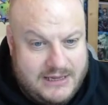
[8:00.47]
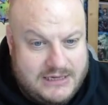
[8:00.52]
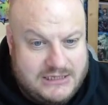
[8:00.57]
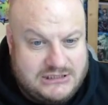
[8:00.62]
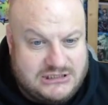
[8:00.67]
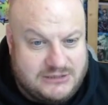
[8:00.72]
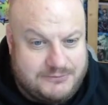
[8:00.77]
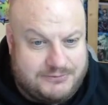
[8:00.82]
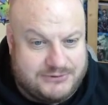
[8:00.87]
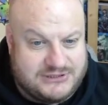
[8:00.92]

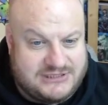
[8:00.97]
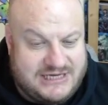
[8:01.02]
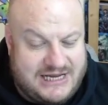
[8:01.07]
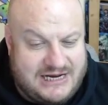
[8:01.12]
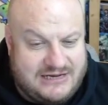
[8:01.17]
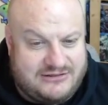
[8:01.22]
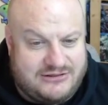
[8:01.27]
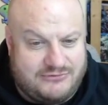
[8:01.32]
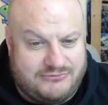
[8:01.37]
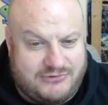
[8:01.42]
to
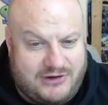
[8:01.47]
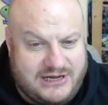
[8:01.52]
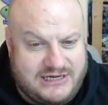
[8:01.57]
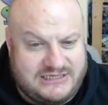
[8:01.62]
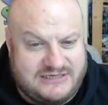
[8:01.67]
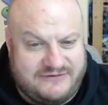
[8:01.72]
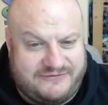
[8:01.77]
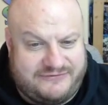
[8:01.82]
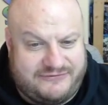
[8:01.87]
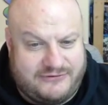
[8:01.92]
protect the
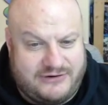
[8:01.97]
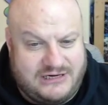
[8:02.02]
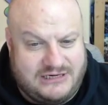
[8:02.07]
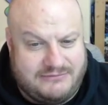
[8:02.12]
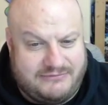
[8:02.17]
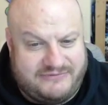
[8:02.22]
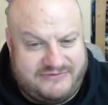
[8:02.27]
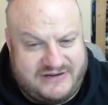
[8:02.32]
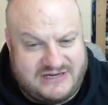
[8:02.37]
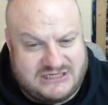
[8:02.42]
right of
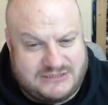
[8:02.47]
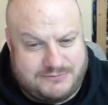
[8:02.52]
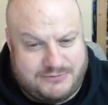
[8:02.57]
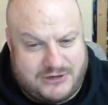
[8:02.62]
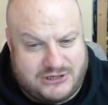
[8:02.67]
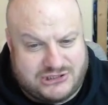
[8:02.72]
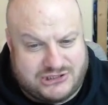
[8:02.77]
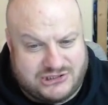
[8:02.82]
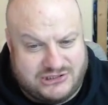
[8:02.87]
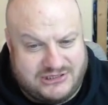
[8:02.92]
freedom of
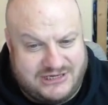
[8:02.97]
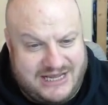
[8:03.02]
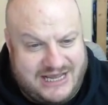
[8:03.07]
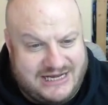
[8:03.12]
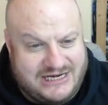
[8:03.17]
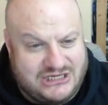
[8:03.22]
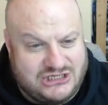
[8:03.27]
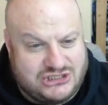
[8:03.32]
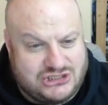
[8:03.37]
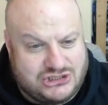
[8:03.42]
expression
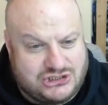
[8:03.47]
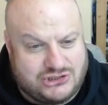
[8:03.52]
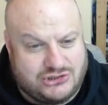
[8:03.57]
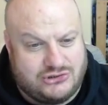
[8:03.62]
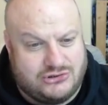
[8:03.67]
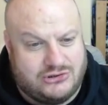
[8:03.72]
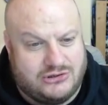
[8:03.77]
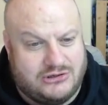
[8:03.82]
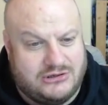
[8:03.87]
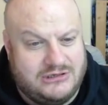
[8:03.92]
and
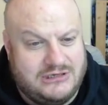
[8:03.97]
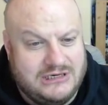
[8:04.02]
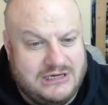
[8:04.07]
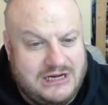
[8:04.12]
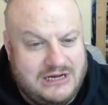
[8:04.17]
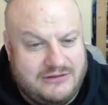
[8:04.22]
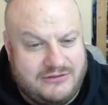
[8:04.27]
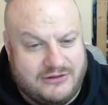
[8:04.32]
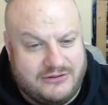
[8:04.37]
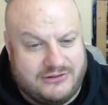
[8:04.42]
ensure
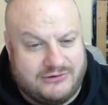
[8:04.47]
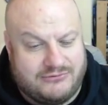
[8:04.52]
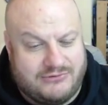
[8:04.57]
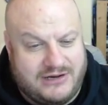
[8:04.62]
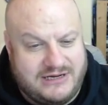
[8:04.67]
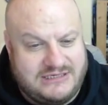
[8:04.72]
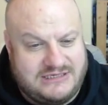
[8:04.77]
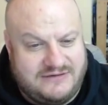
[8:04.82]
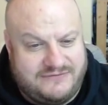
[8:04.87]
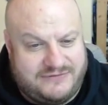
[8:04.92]
that the
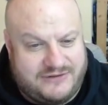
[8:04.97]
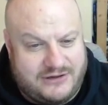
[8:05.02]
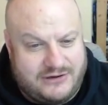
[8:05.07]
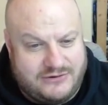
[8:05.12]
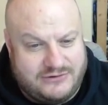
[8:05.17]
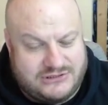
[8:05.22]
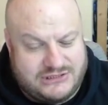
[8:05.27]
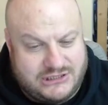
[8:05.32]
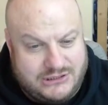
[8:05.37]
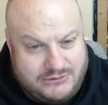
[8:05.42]
right of
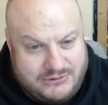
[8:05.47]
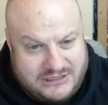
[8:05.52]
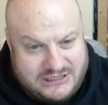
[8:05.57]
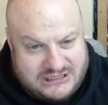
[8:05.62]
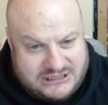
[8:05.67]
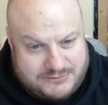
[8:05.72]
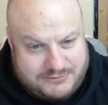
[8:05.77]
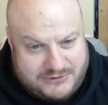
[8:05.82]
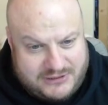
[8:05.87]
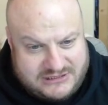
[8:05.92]
those who are
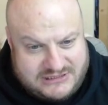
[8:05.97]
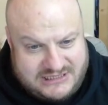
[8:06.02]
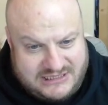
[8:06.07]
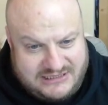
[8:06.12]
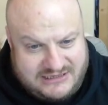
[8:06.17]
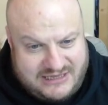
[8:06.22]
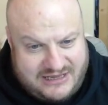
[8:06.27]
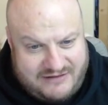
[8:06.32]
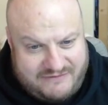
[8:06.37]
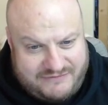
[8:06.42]

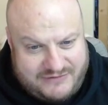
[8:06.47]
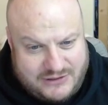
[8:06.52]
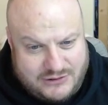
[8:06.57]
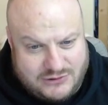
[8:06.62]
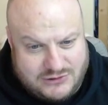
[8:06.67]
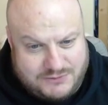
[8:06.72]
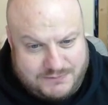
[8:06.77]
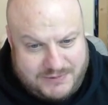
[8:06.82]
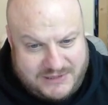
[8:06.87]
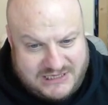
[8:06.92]
expressing their
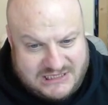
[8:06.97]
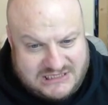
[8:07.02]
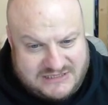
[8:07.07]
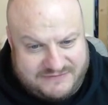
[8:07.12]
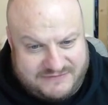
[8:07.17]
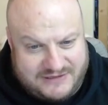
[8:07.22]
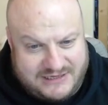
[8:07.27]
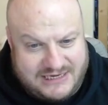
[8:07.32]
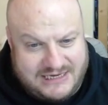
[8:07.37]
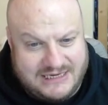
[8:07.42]
views
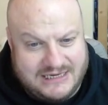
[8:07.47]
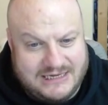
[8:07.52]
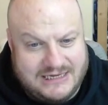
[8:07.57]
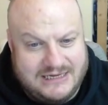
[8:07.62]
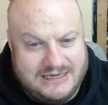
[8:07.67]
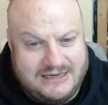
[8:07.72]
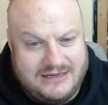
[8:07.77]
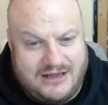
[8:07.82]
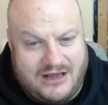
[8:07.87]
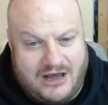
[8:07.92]
peacefully
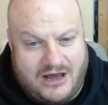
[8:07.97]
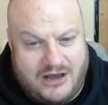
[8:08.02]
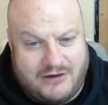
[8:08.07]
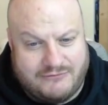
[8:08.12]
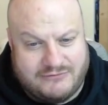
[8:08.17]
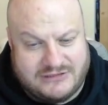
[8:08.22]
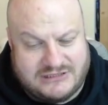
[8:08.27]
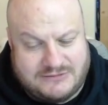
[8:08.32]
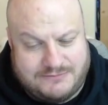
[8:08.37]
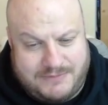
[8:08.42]
are
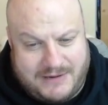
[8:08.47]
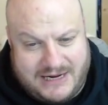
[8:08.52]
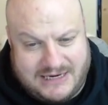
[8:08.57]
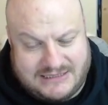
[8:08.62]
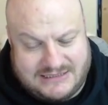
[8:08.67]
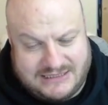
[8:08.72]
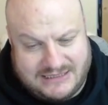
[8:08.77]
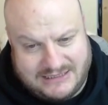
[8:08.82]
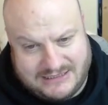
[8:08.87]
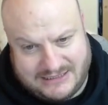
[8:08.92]

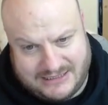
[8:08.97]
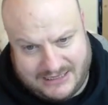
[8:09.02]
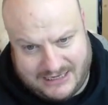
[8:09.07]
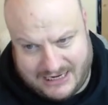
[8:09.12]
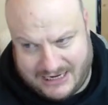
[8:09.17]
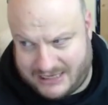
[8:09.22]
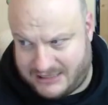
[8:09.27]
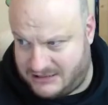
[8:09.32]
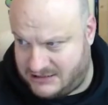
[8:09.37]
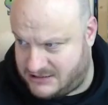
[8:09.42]
respected
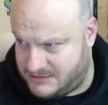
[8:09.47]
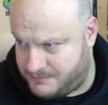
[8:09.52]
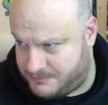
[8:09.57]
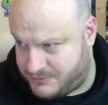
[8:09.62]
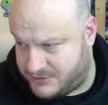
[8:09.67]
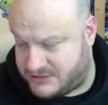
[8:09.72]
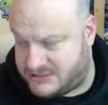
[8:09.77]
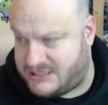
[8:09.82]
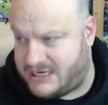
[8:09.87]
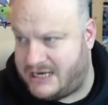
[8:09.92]
and
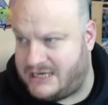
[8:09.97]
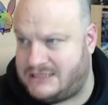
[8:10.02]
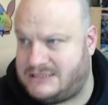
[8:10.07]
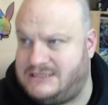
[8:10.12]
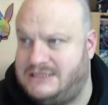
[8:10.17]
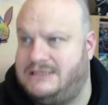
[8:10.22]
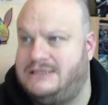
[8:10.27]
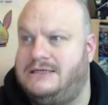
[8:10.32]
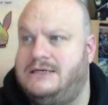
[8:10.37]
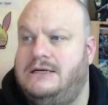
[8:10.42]

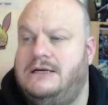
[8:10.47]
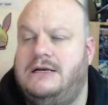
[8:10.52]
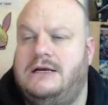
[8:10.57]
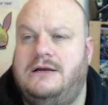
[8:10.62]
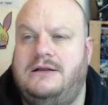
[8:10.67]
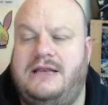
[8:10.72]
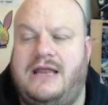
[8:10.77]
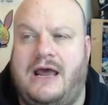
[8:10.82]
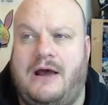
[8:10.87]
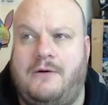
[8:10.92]
protected.
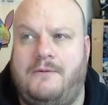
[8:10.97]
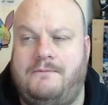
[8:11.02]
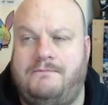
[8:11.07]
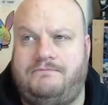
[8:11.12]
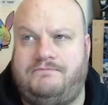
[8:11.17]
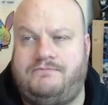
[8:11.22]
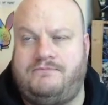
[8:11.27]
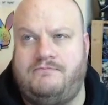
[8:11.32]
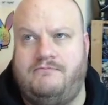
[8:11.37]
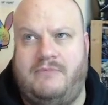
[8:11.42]
Now,
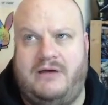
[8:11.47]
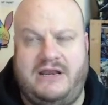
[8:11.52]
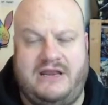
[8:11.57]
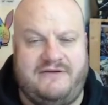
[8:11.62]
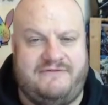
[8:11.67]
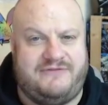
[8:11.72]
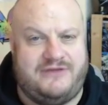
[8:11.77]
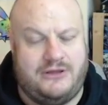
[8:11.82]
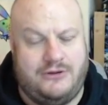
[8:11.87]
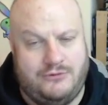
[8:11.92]
many
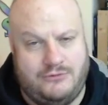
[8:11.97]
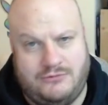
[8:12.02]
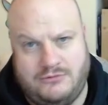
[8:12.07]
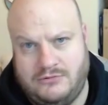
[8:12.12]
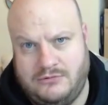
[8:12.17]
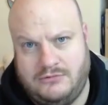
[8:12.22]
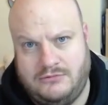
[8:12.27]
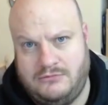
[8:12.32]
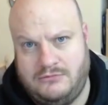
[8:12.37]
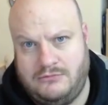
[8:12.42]
of you
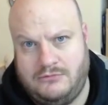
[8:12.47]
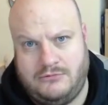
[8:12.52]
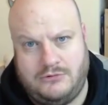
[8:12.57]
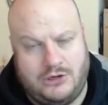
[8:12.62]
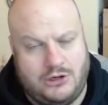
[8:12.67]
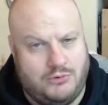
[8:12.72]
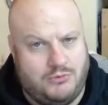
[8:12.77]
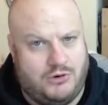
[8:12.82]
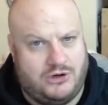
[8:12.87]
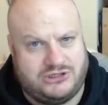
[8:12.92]

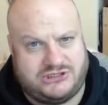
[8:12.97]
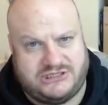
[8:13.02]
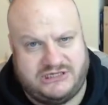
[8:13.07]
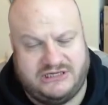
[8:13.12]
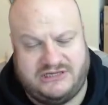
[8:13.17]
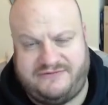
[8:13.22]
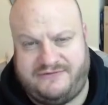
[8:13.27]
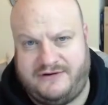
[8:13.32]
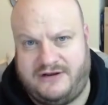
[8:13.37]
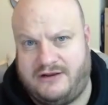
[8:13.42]
who are watching
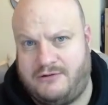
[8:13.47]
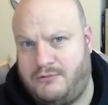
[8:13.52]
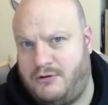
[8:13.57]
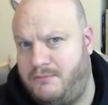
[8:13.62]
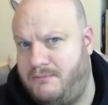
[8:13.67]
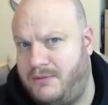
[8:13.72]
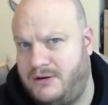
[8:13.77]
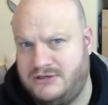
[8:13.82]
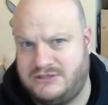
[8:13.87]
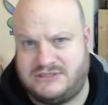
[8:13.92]
this video will
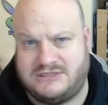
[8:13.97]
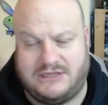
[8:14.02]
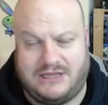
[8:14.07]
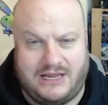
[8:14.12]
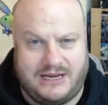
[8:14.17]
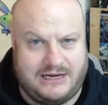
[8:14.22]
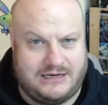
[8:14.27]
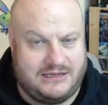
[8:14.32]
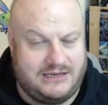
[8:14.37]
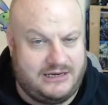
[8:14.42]
most
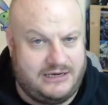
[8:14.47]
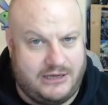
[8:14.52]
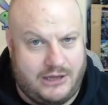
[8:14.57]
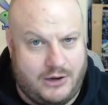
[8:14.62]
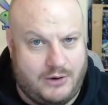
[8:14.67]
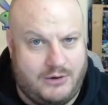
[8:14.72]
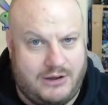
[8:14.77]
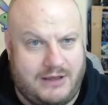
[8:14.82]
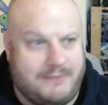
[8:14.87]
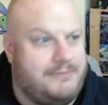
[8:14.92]
likely
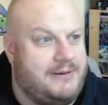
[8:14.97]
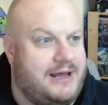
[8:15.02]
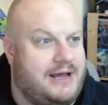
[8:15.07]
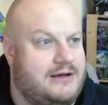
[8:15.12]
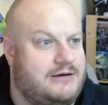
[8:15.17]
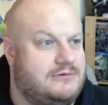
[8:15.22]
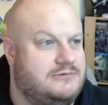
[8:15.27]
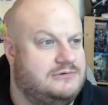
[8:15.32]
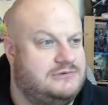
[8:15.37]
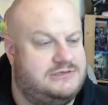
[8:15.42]
know
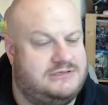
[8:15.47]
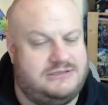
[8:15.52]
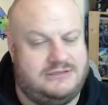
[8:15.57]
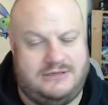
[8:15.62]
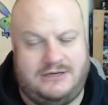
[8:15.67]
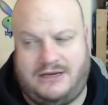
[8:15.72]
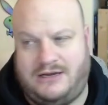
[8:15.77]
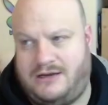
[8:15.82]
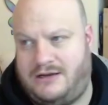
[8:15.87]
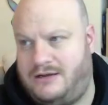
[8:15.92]
about
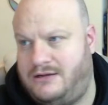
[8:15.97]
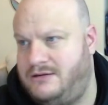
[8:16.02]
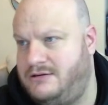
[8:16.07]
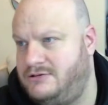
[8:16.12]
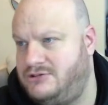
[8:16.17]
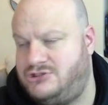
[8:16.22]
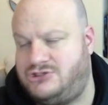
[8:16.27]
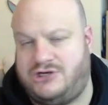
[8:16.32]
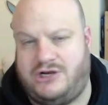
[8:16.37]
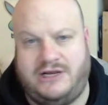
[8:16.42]
uh,
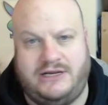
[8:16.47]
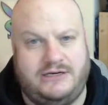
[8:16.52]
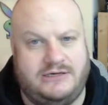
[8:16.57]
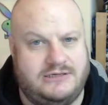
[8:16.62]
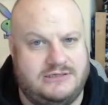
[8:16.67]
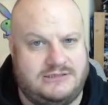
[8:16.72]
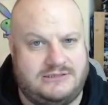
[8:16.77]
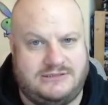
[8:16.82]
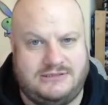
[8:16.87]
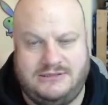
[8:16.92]

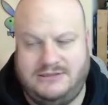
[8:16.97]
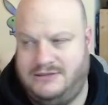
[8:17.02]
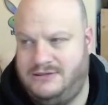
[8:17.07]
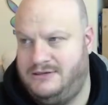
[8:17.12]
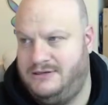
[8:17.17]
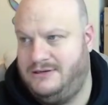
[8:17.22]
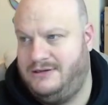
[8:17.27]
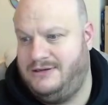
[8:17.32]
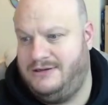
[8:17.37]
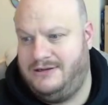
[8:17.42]
China's
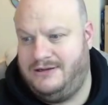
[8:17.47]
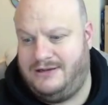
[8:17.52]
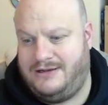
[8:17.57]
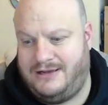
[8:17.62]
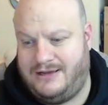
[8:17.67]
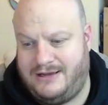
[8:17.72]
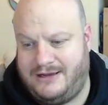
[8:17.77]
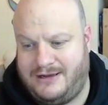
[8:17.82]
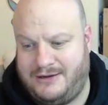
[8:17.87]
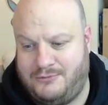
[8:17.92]

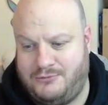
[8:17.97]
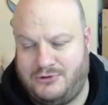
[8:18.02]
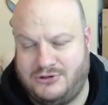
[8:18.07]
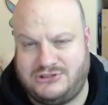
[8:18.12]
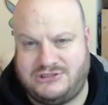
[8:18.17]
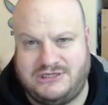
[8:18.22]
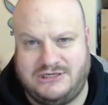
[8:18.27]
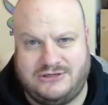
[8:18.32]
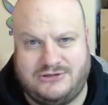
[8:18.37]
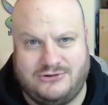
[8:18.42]
uh,
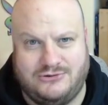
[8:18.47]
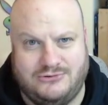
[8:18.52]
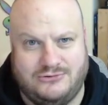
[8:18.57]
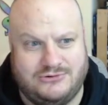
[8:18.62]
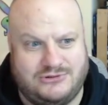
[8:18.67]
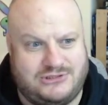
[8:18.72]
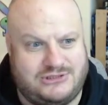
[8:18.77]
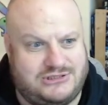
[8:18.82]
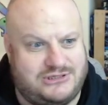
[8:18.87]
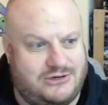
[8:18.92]
what's it
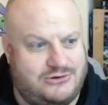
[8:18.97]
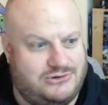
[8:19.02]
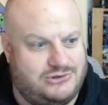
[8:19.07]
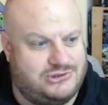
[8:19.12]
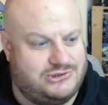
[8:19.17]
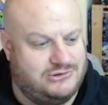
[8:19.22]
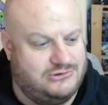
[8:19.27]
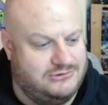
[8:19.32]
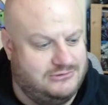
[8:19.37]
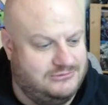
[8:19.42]
called?
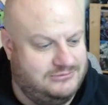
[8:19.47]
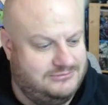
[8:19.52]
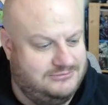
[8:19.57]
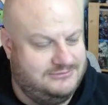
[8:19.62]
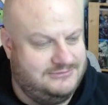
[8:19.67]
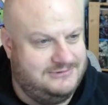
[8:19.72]
Social,